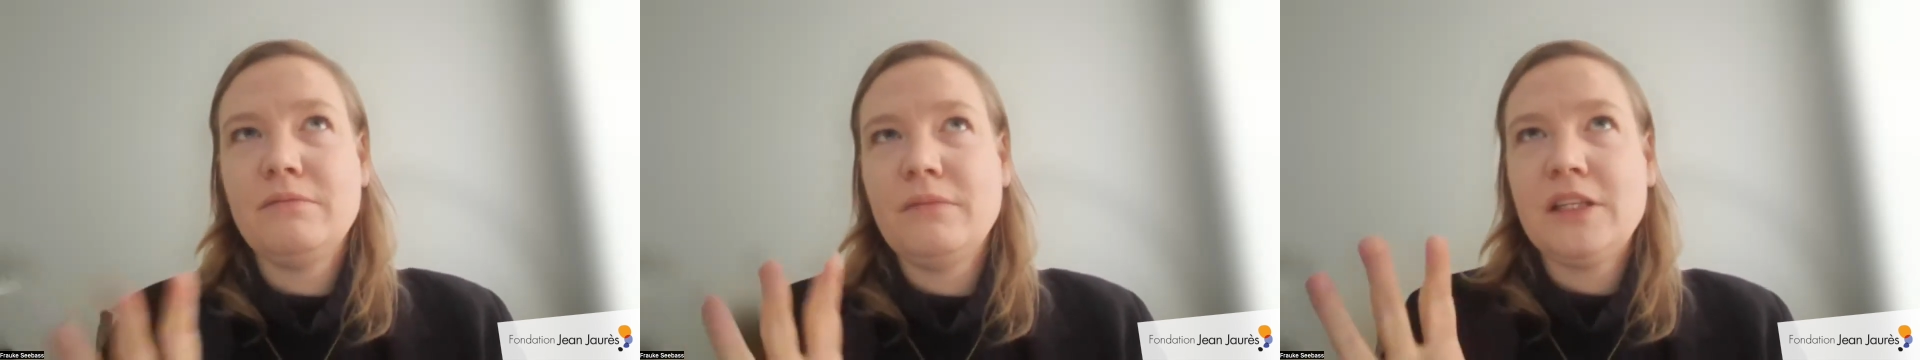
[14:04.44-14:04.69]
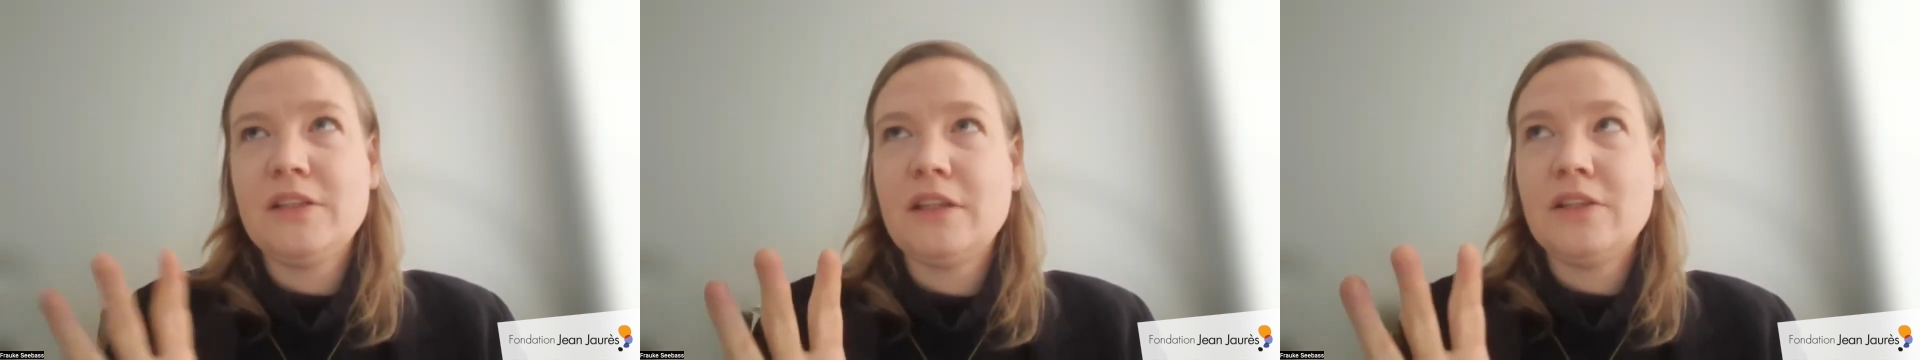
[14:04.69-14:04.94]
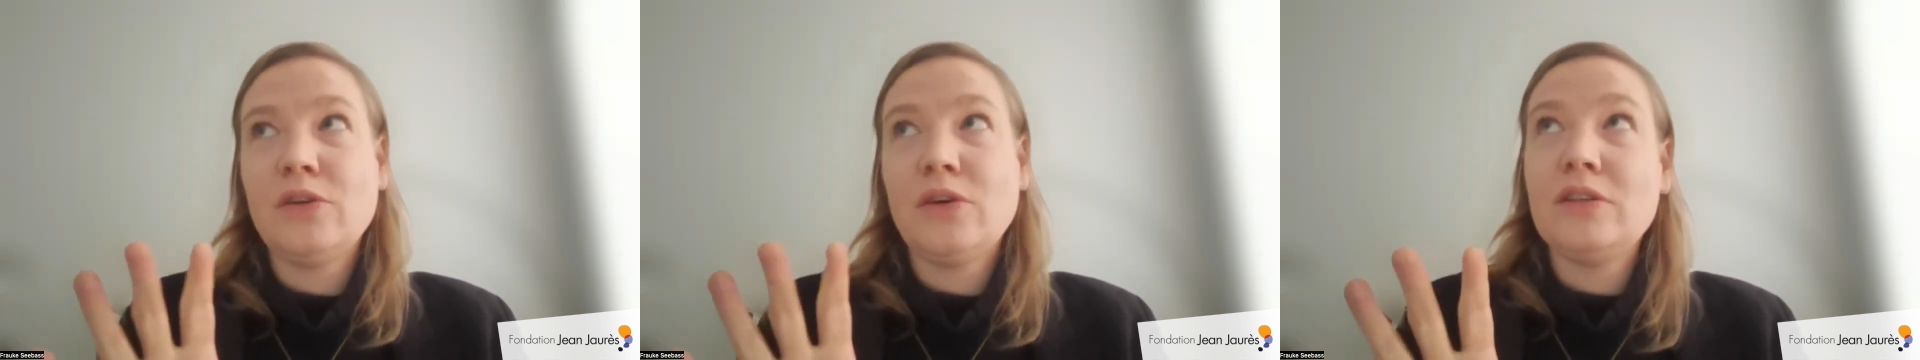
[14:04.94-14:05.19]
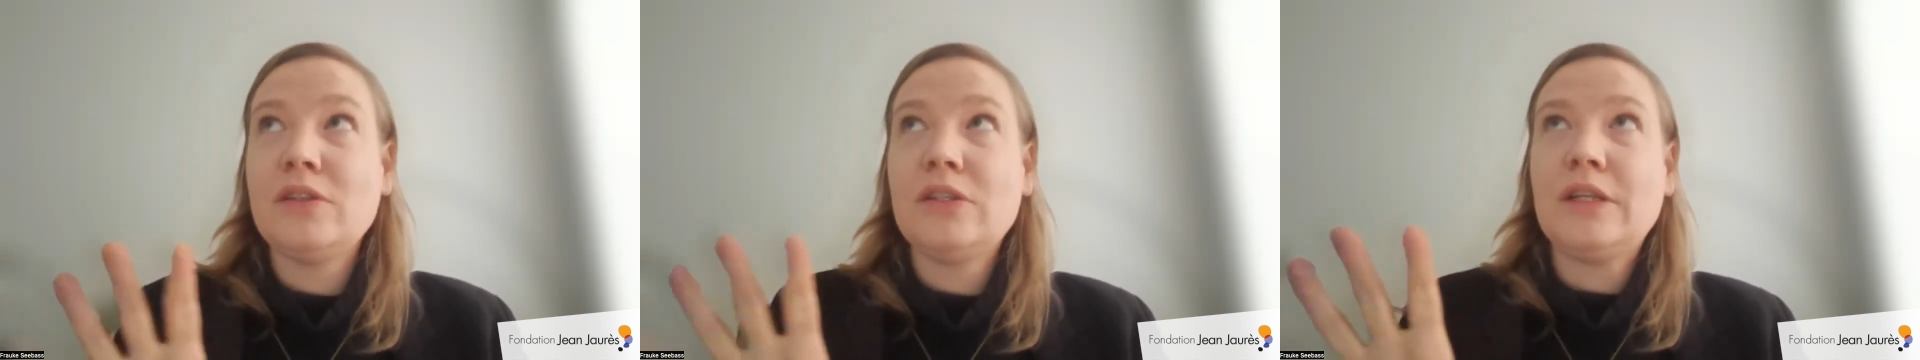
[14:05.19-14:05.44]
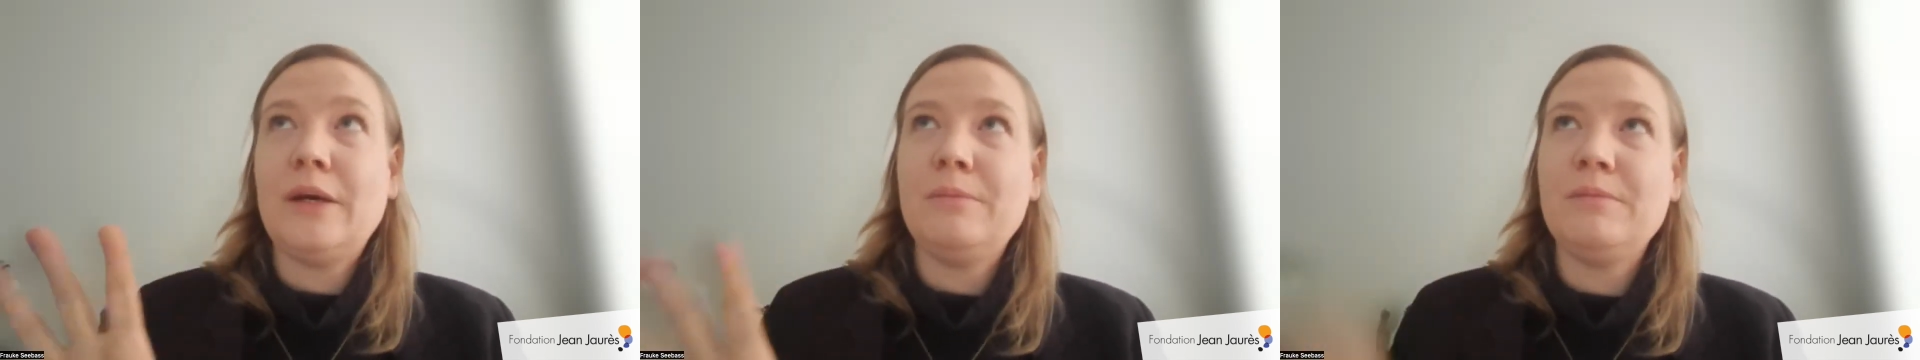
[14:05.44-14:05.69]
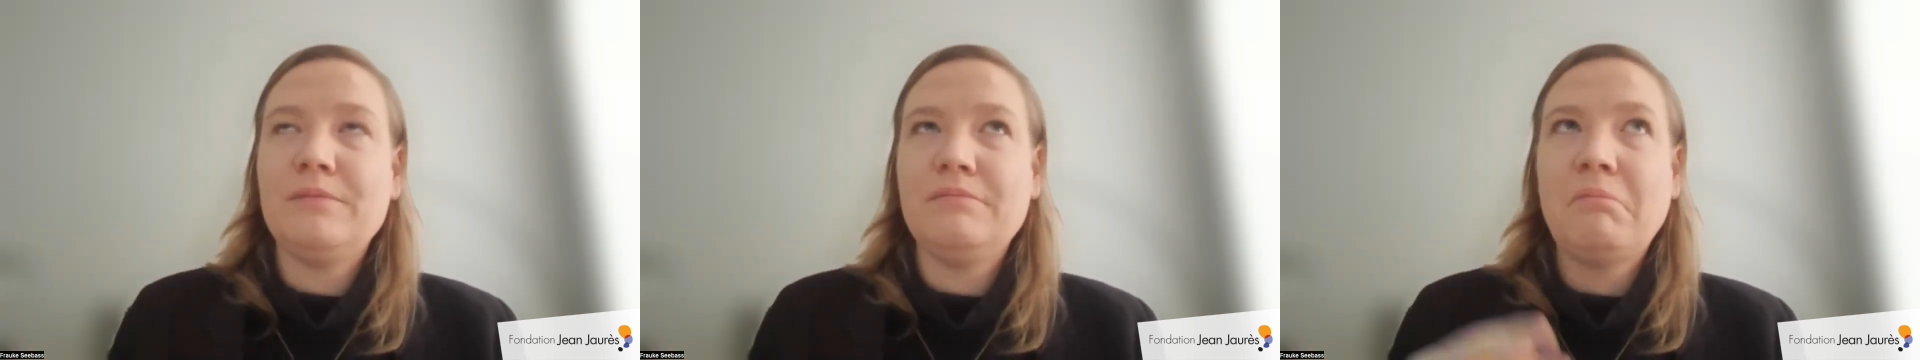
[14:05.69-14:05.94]
it's not
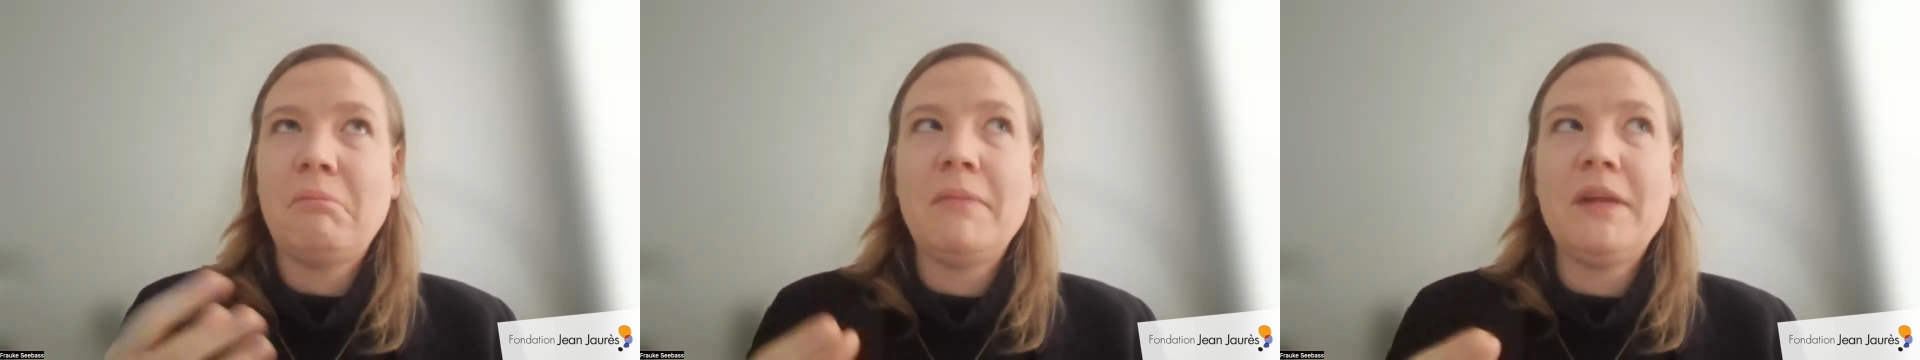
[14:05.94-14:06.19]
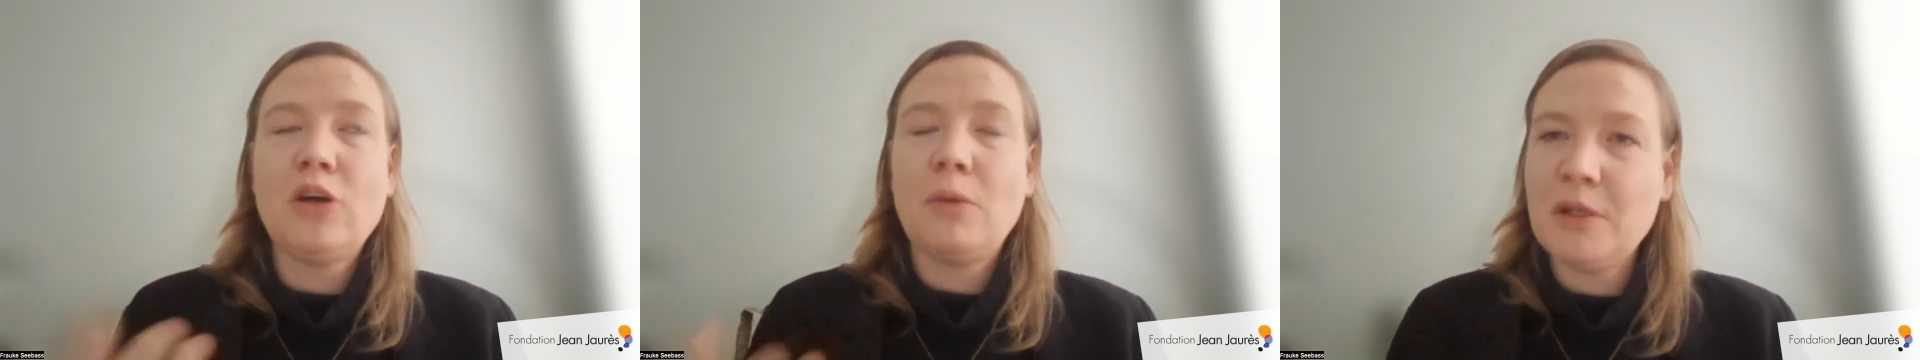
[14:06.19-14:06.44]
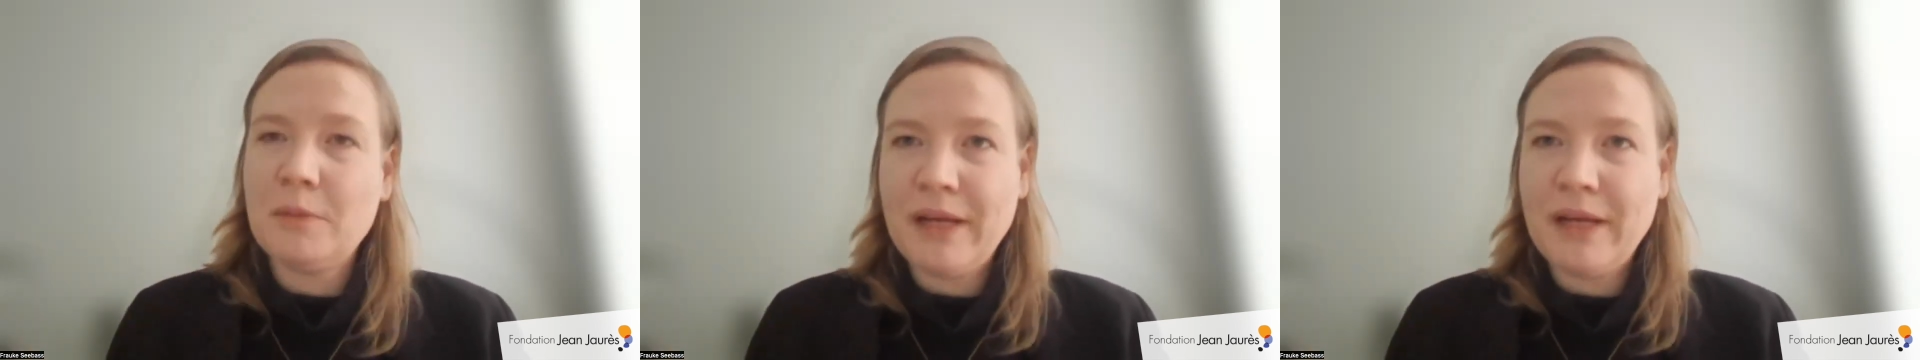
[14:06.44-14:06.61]
adopted